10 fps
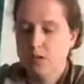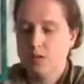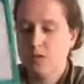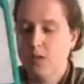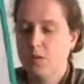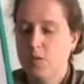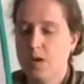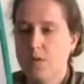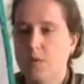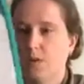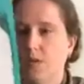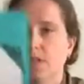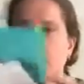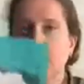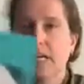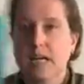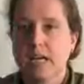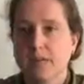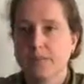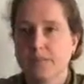So that way when you did this
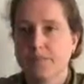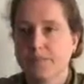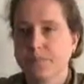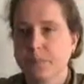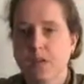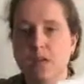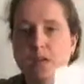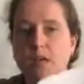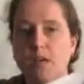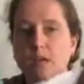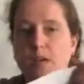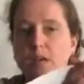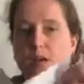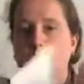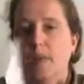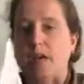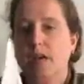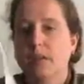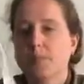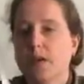side, you can come back
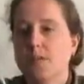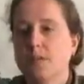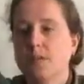and be able